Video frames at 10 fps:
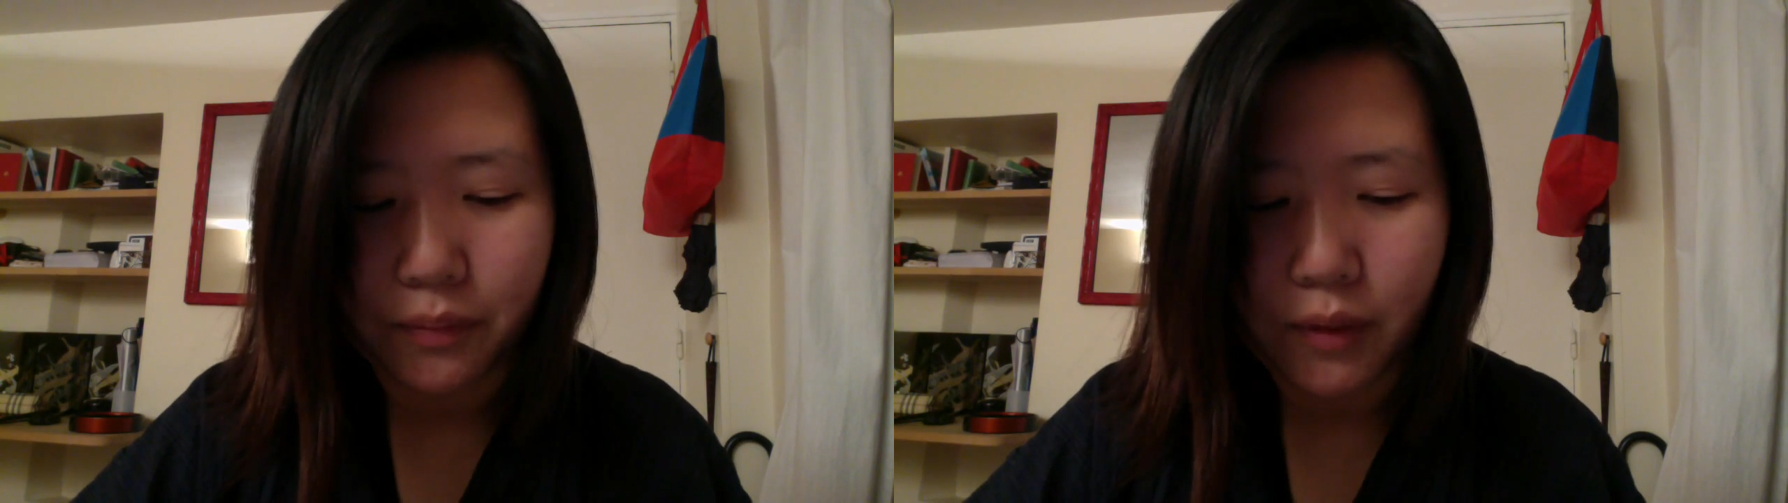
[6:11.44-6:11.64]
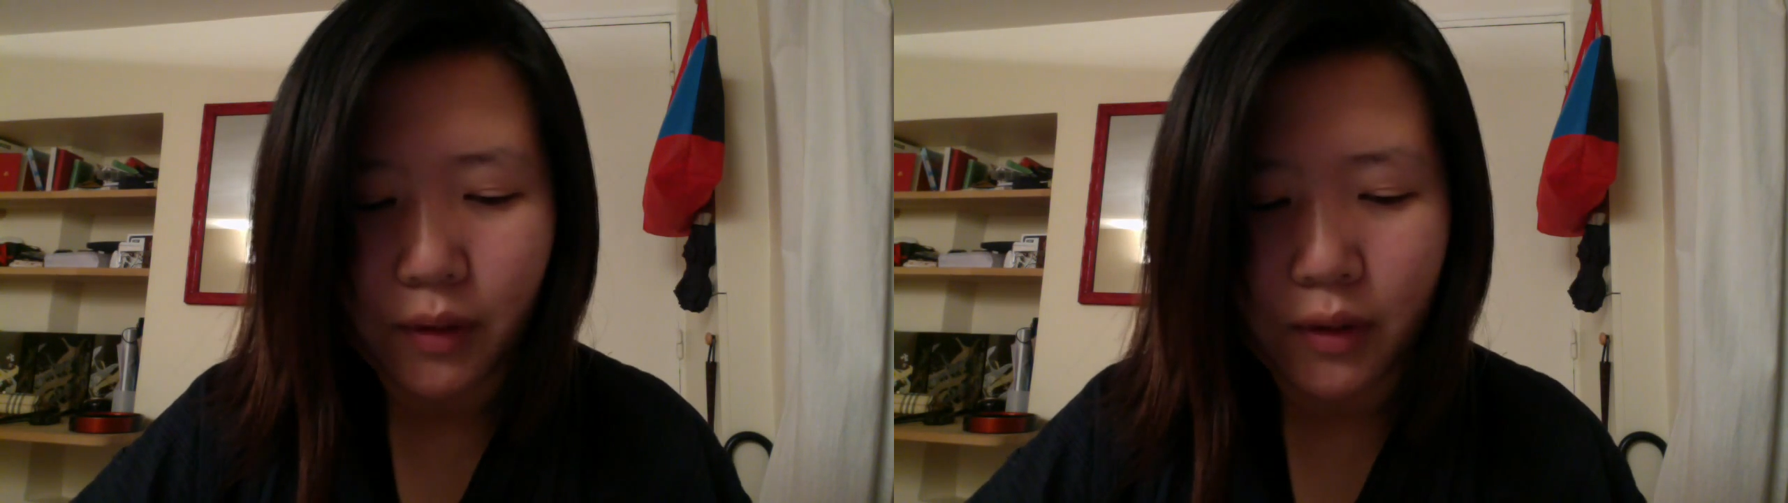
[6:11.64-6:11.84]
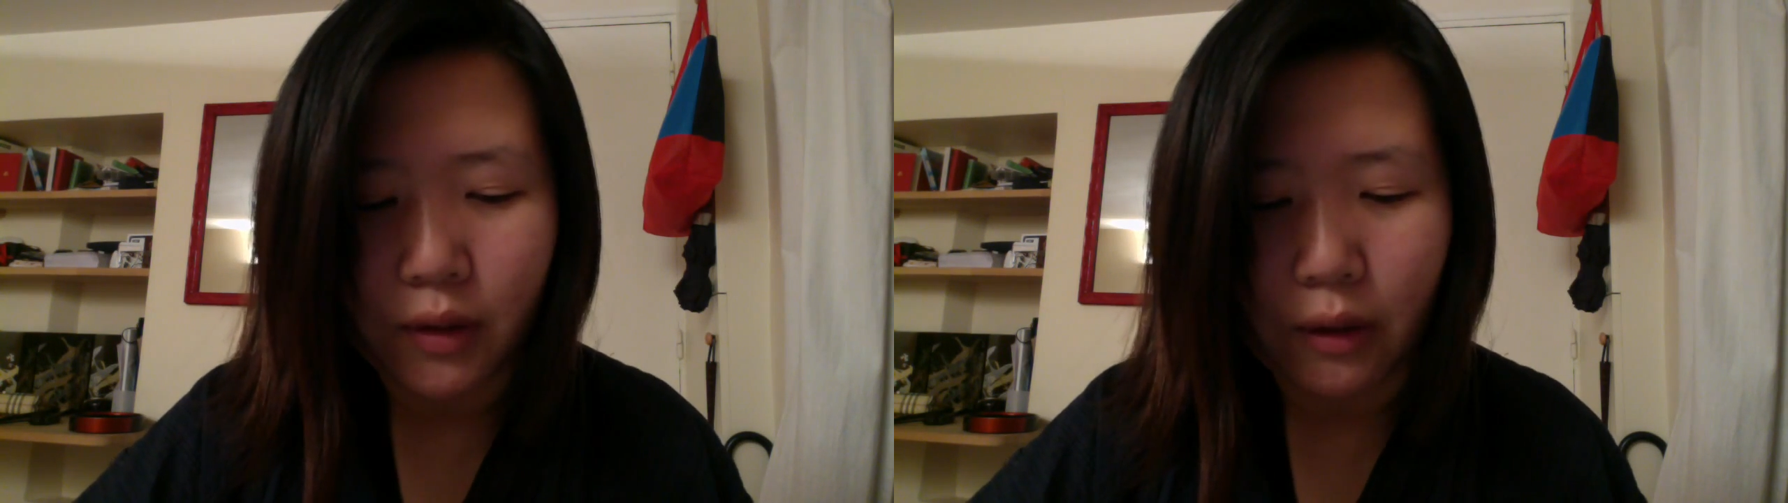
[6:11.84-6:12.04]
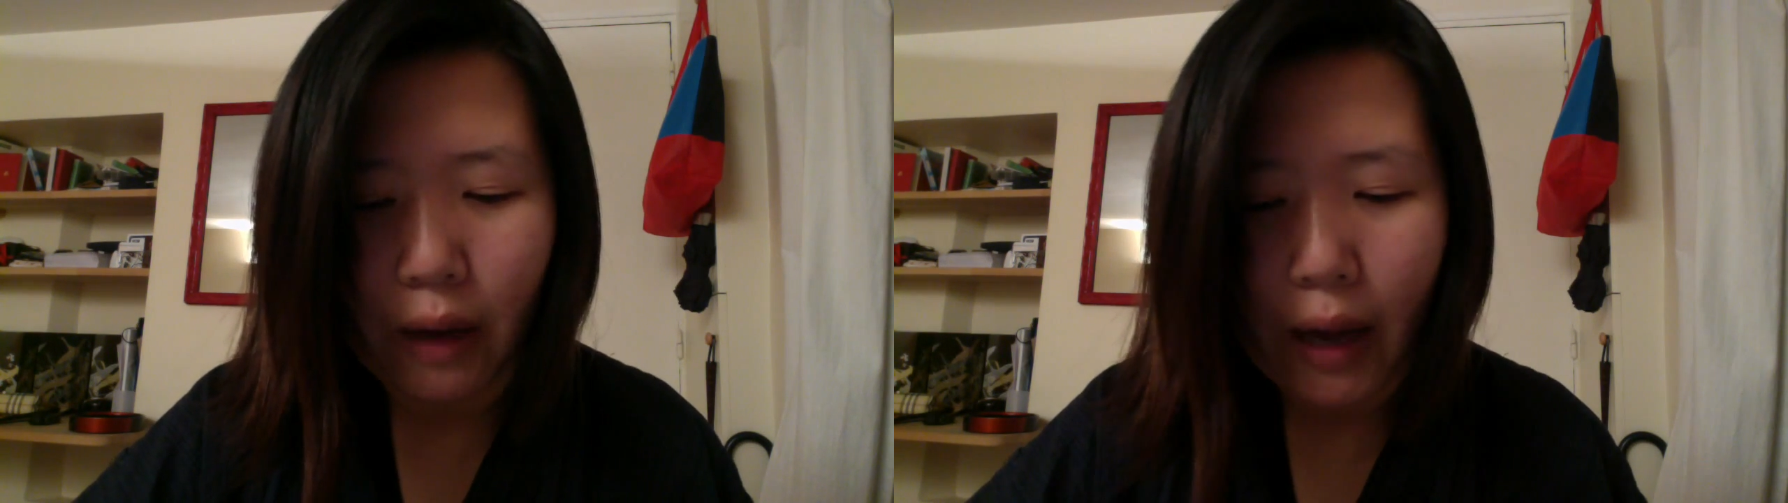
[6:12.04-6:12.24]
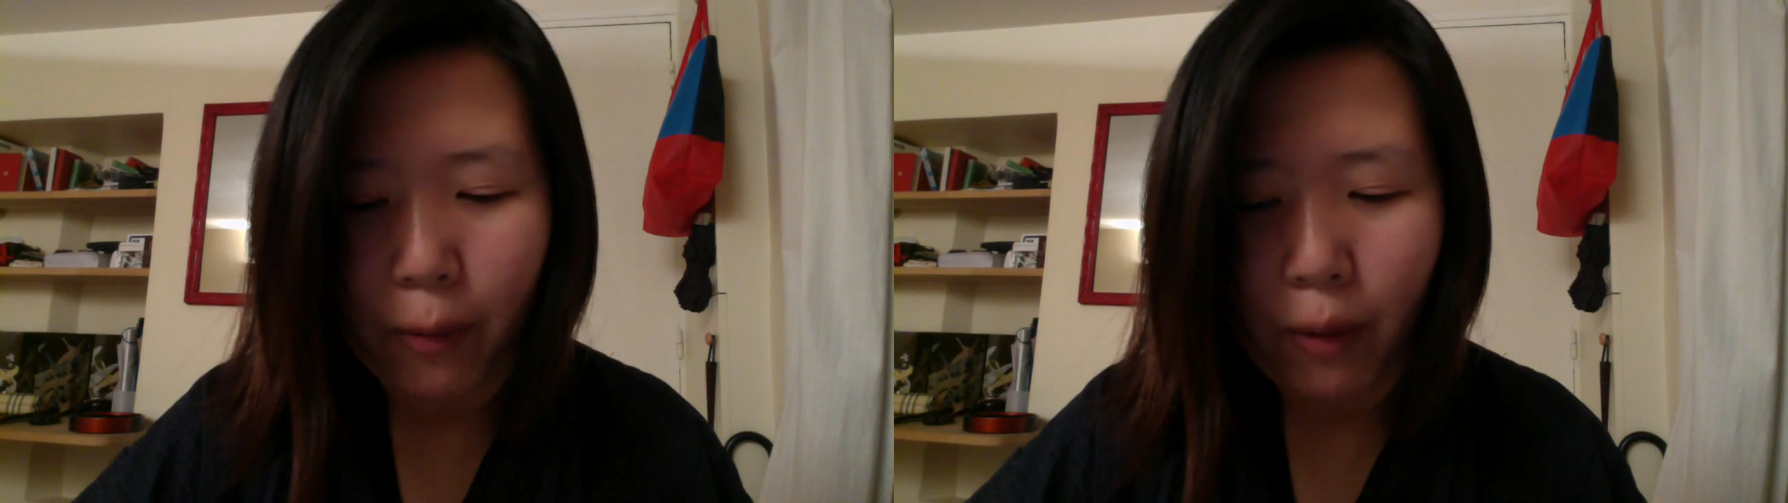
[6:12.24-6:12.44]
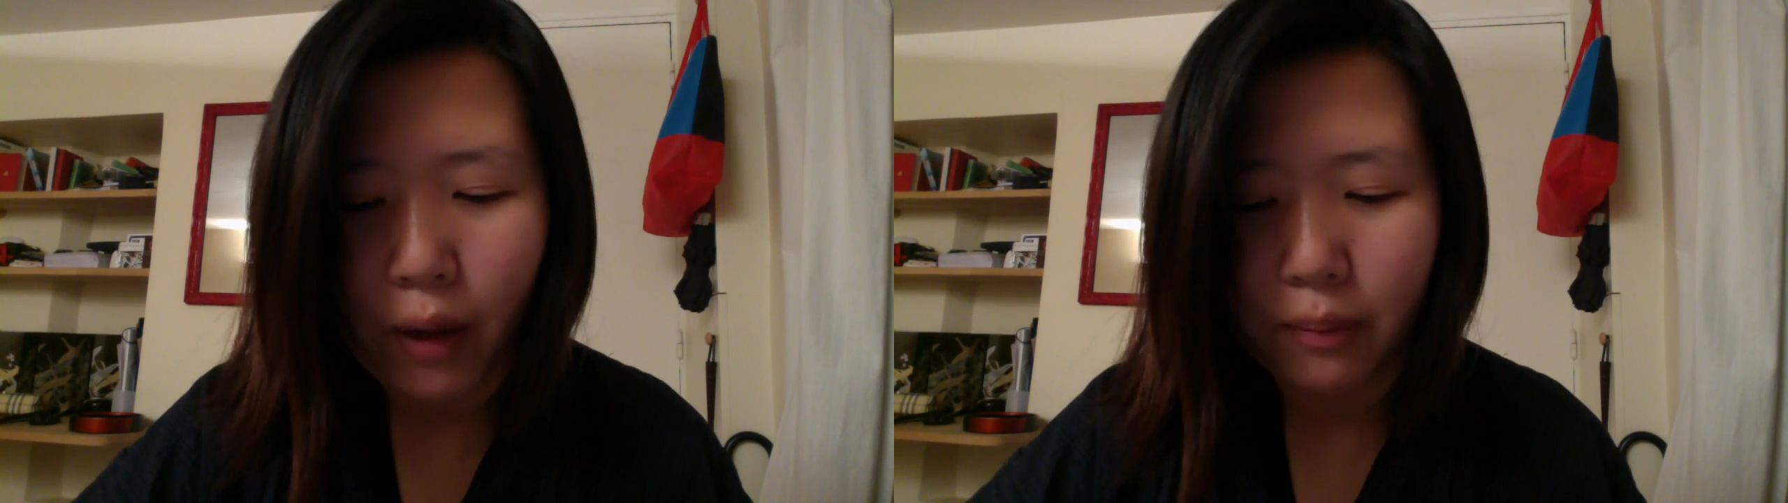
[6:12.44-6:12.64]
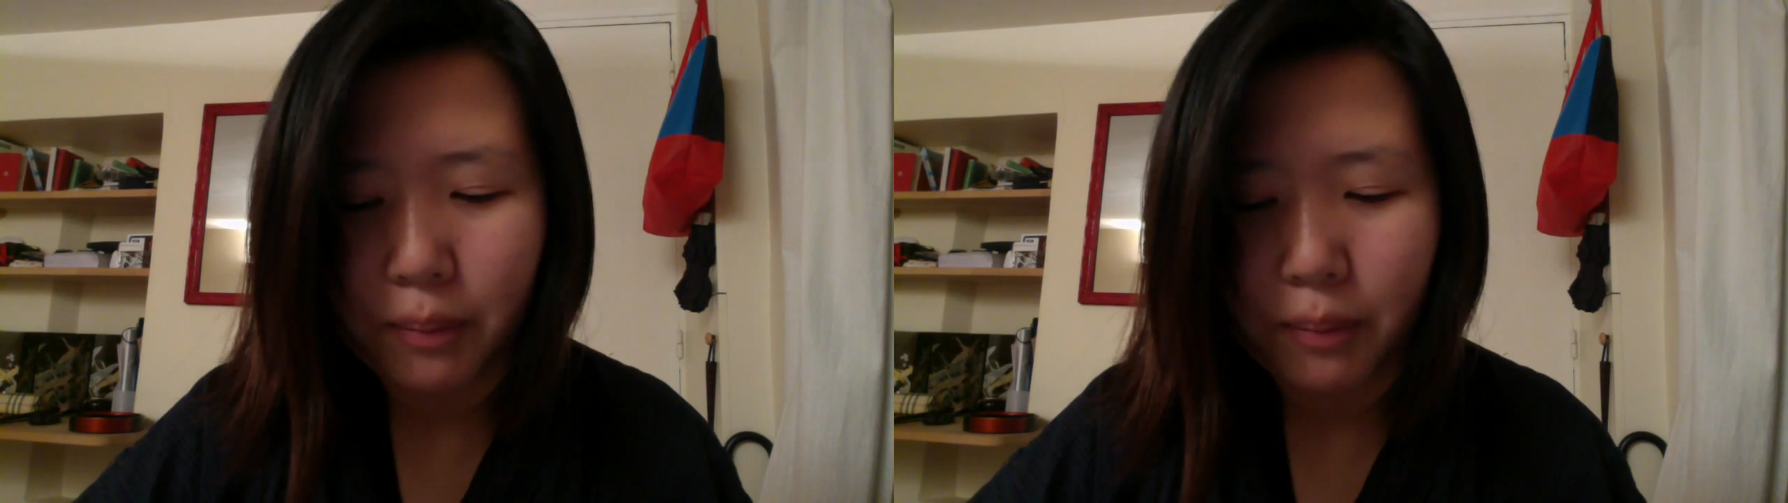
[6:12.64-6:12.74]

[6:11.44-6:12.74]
So I want